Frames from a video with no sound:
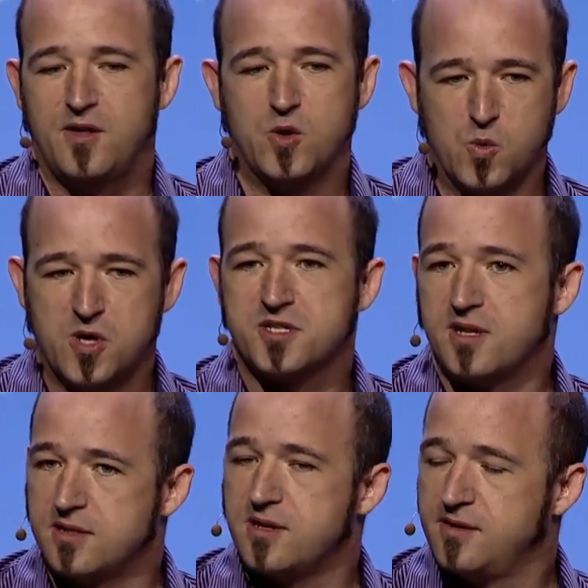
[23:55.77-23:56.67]
worst
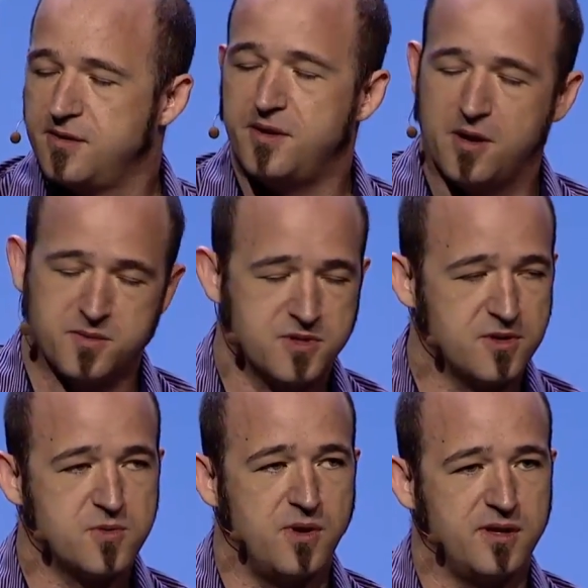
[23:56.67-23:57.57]
things you can do in the open
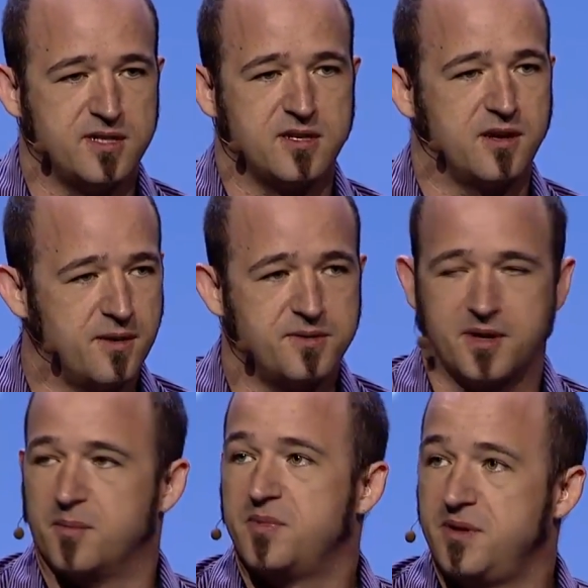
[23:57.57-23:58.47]
source world is a code
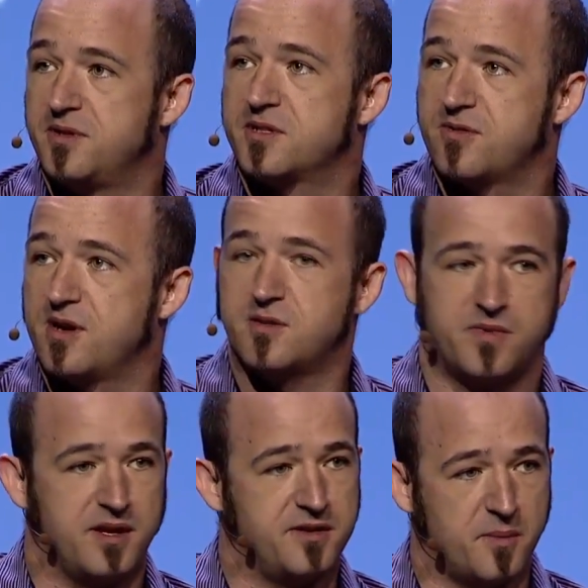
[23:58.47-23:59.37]
dump. You just create
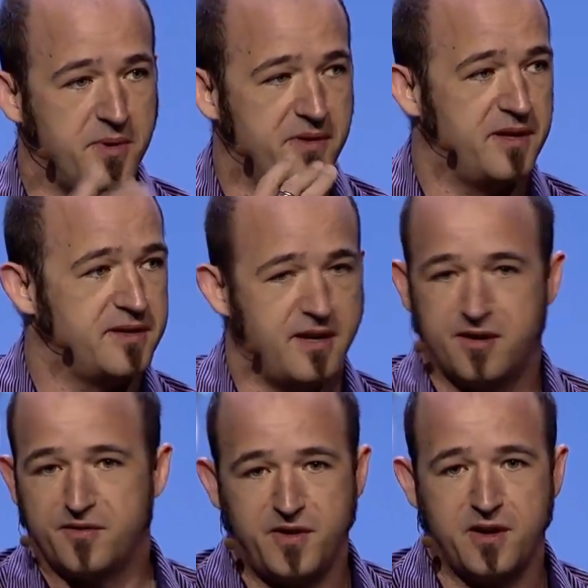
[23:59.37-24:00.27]
something and dump it on the internet and
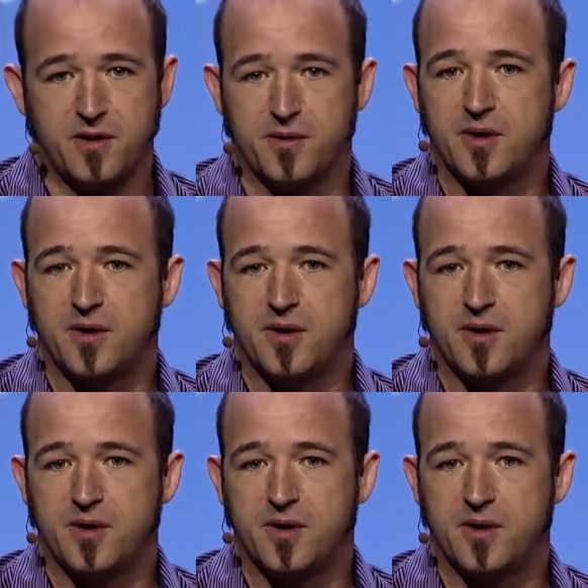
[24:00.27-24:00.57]
off you go.